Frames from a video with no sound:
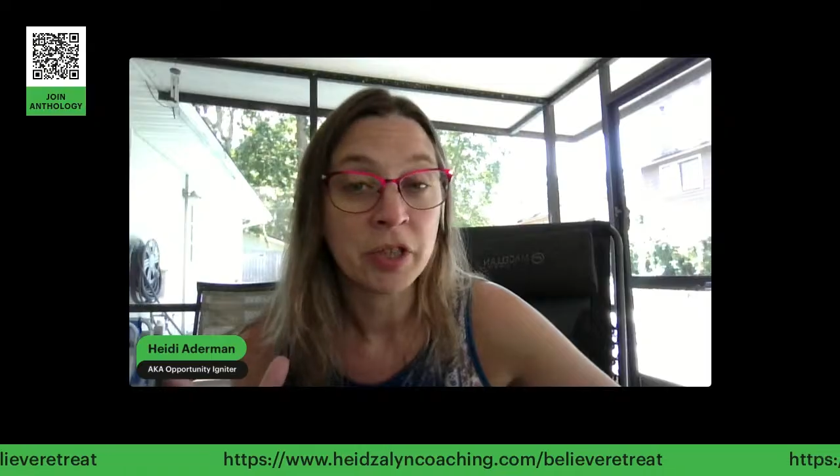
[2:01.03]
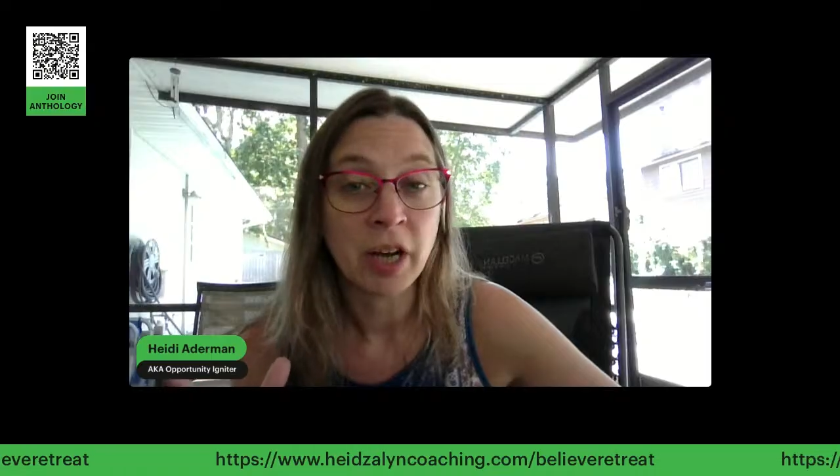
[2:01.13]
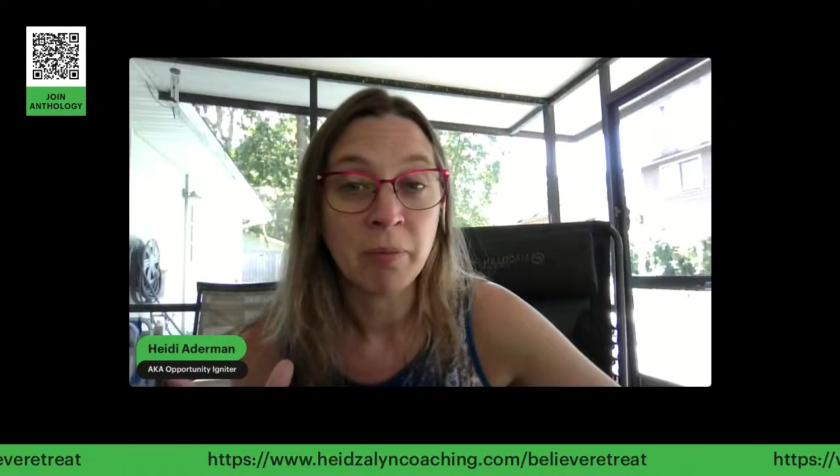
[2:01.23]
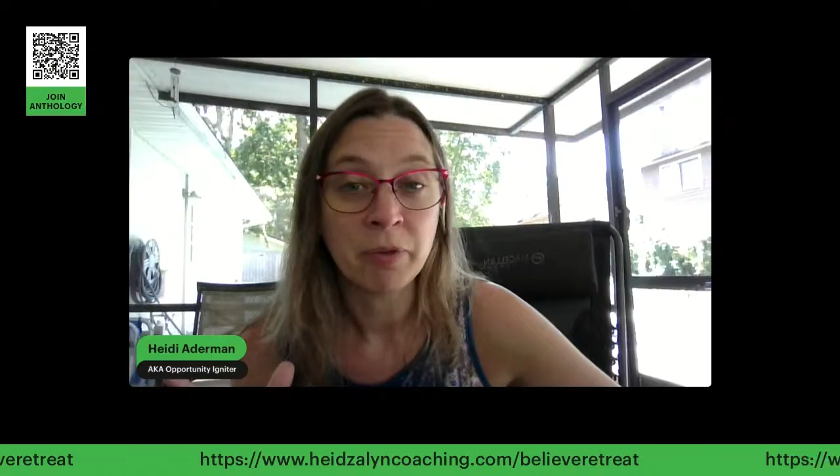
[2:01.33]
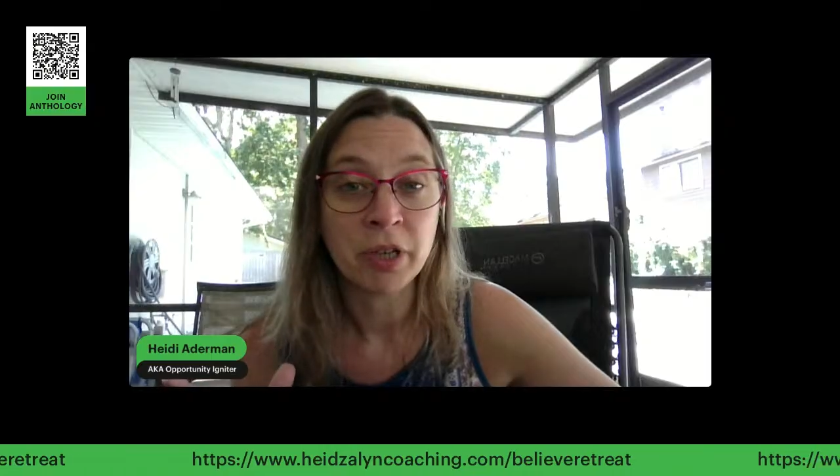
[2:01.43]

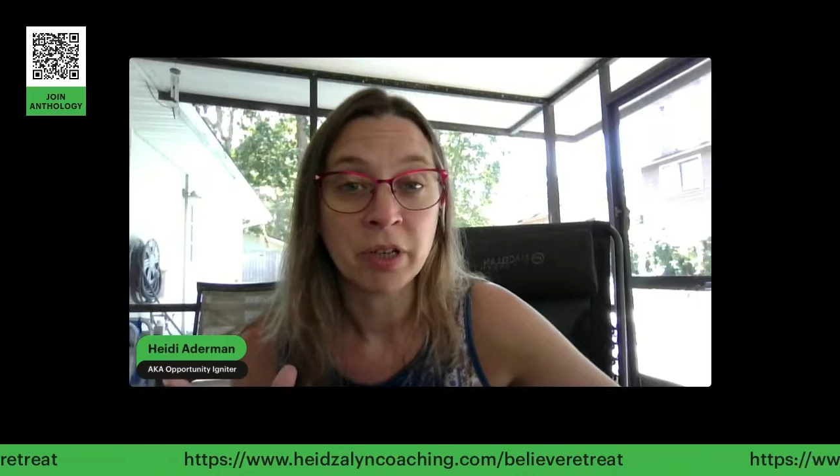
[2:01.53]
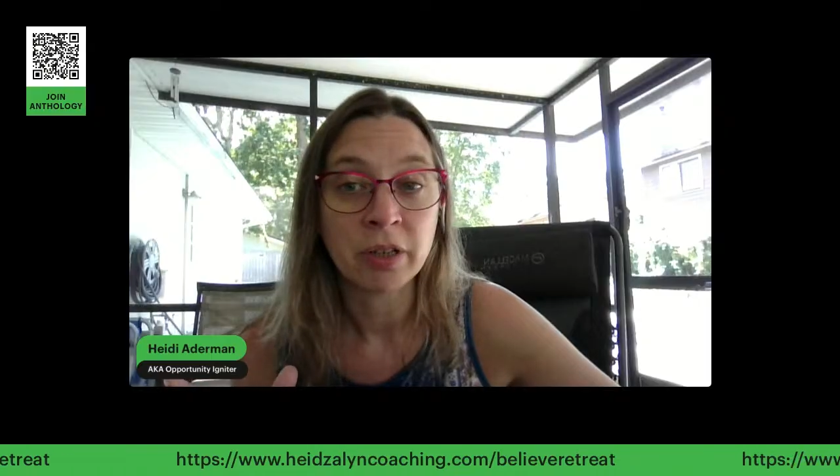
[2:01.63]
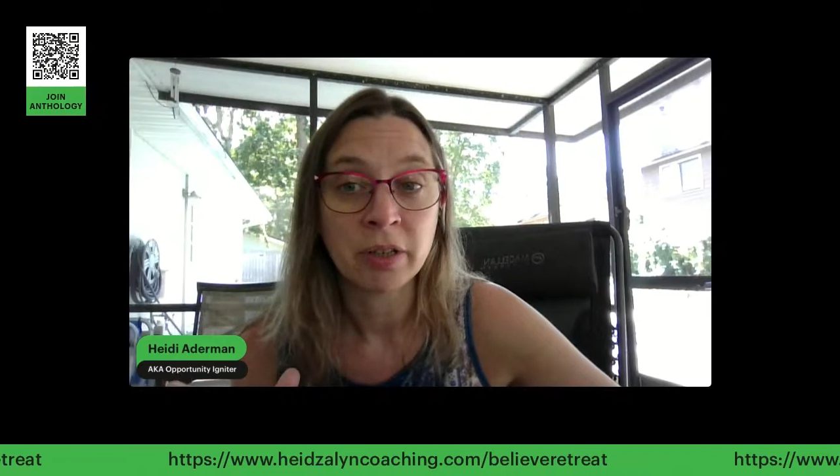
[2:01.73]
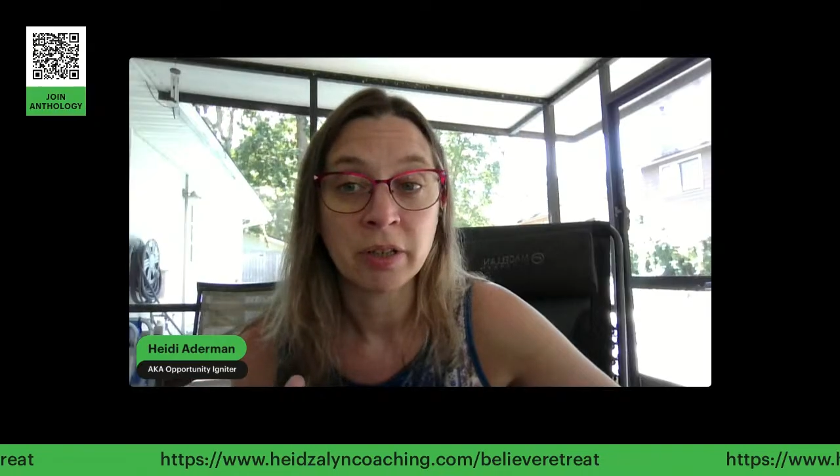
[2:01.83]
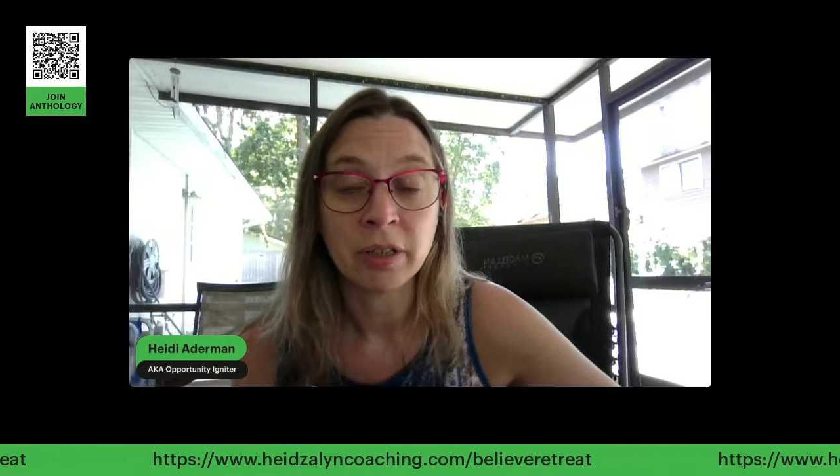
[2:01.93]
Chapter,
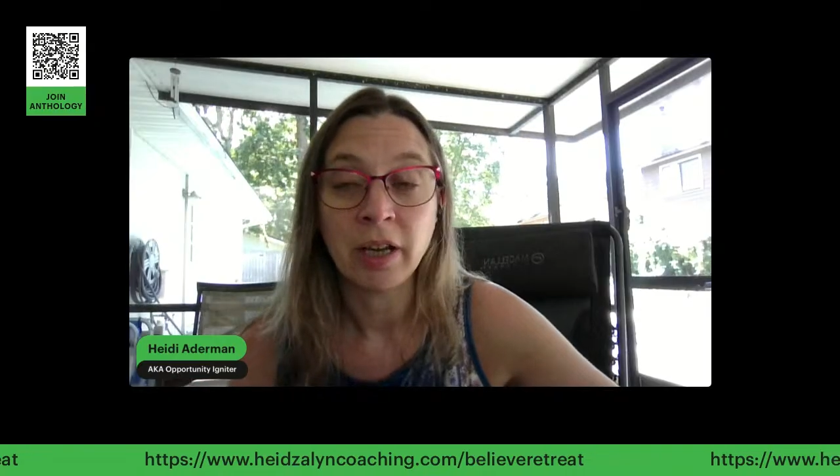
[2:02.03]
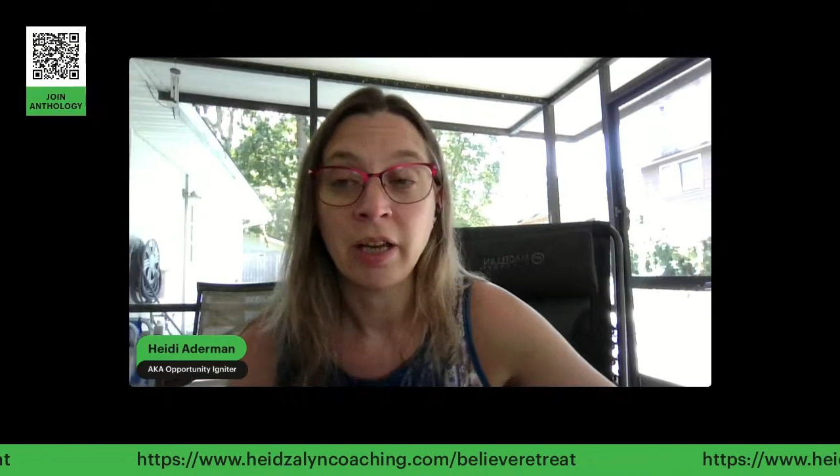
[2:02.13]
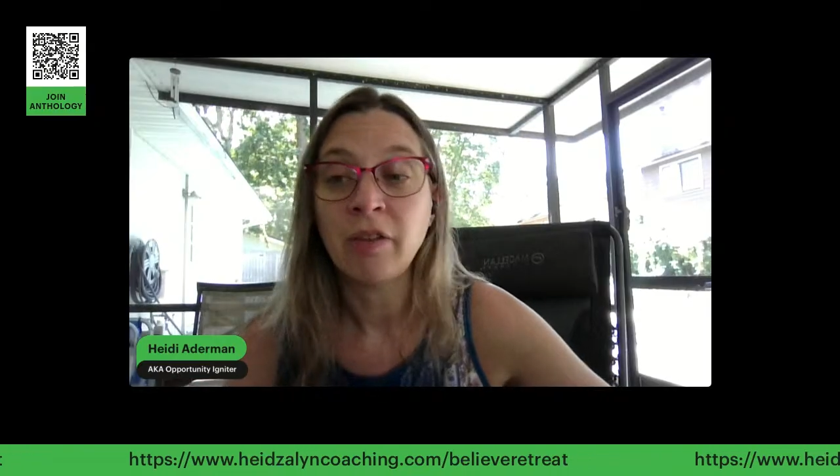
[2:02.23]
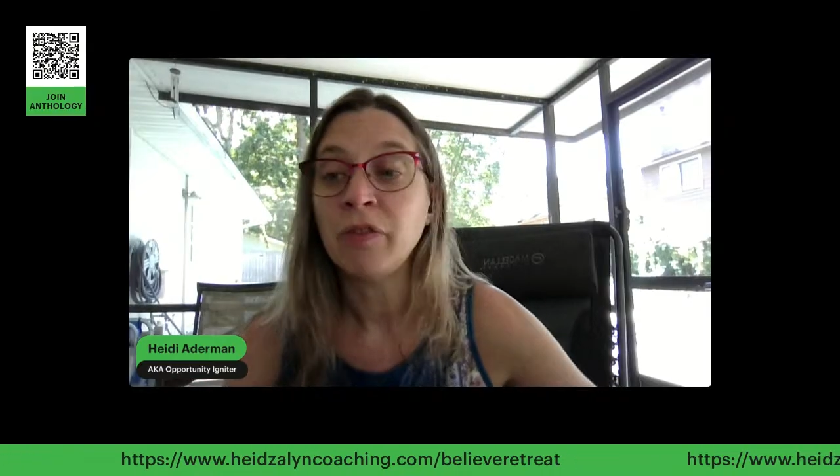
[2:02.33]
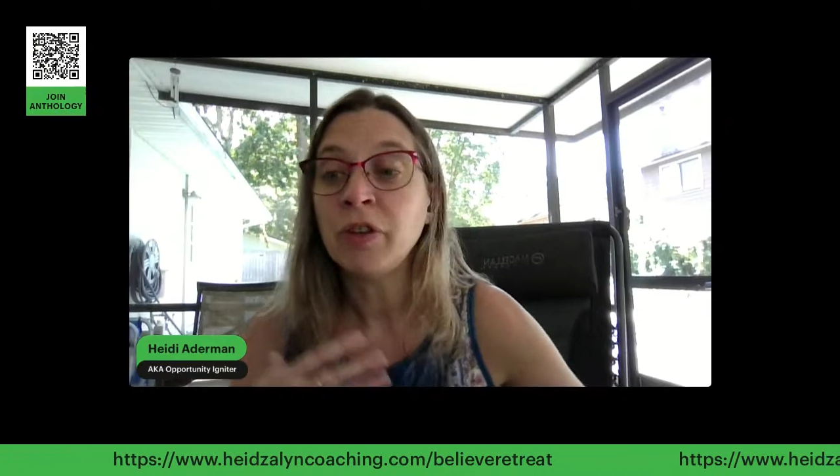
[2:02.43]

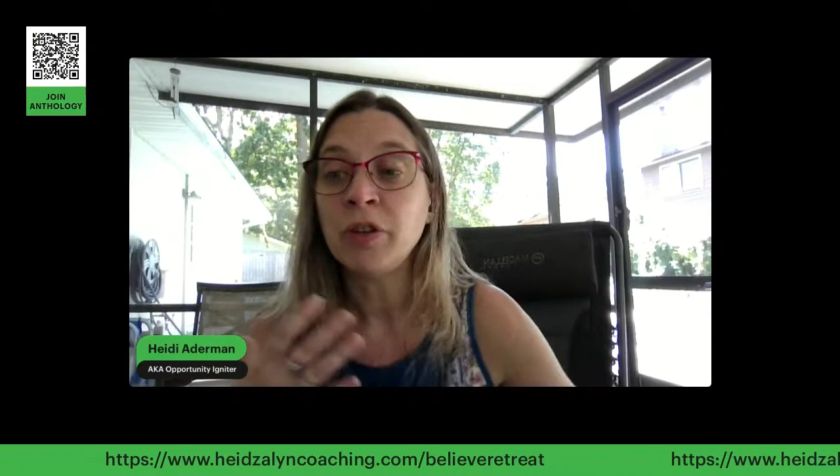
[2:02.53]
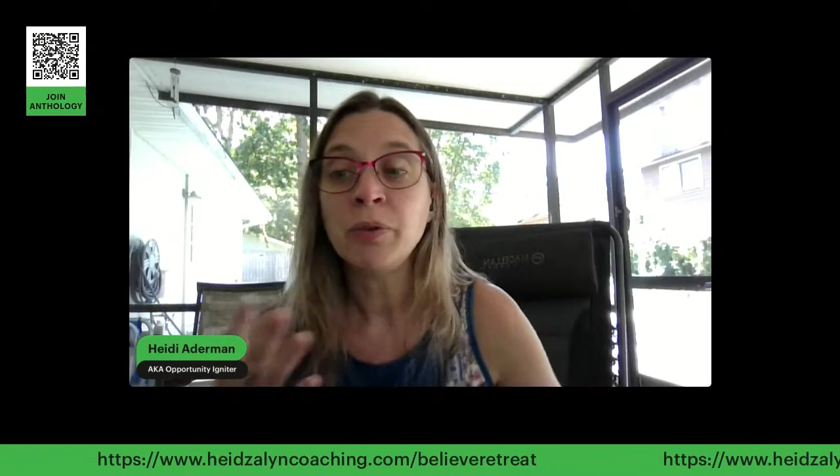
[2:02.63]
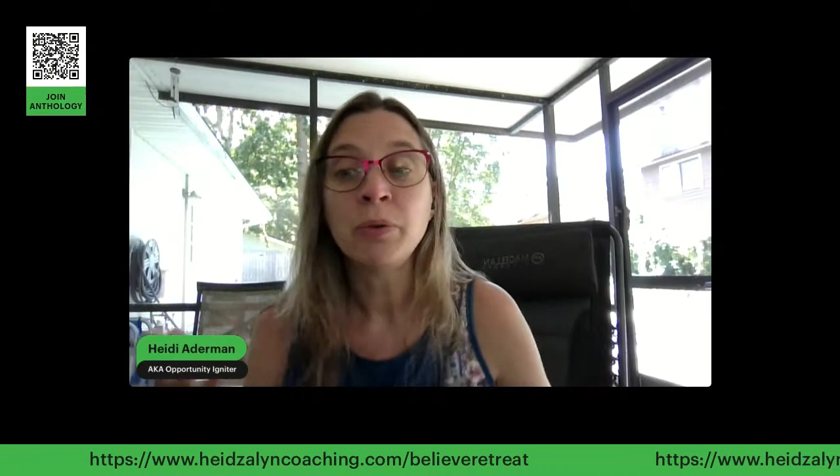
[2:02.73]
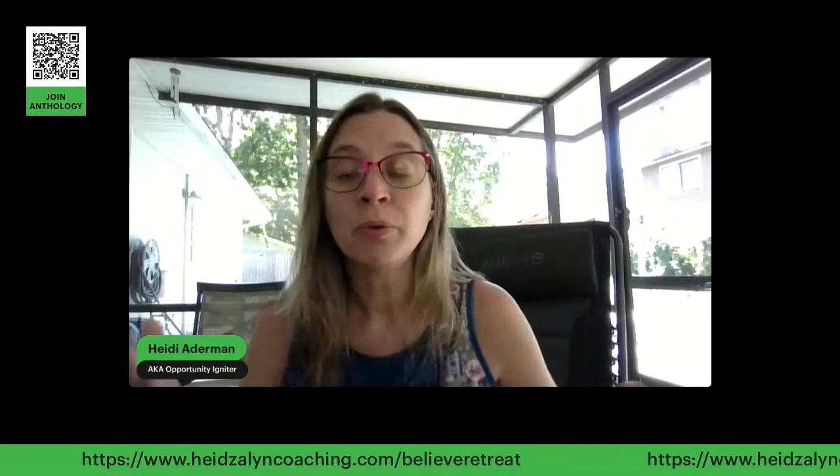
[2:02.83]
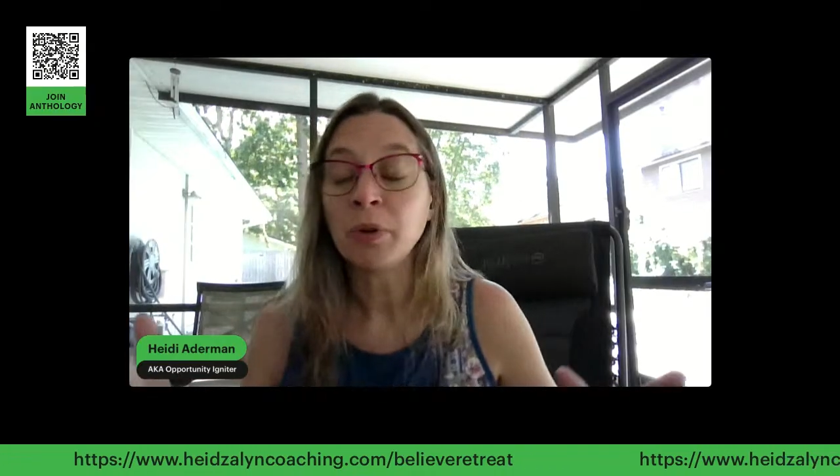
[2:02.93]
if
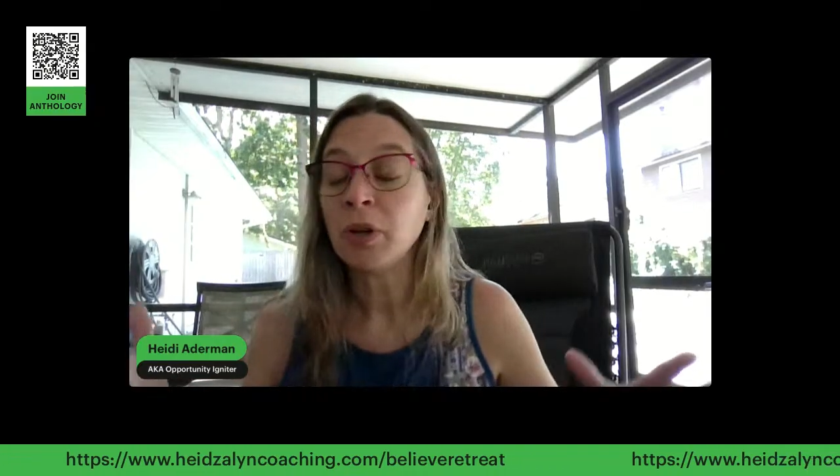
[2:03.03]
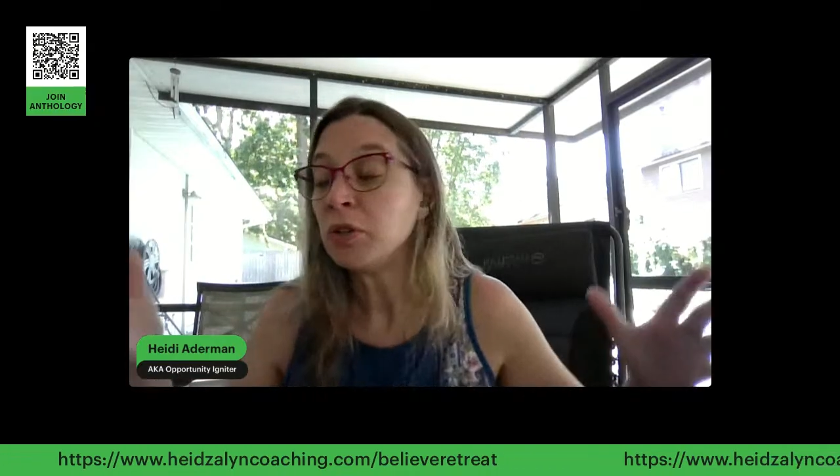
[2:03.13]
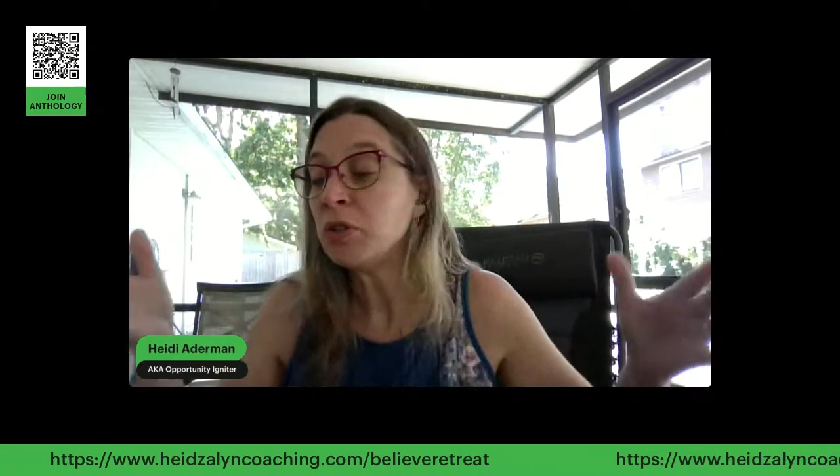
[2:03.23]
you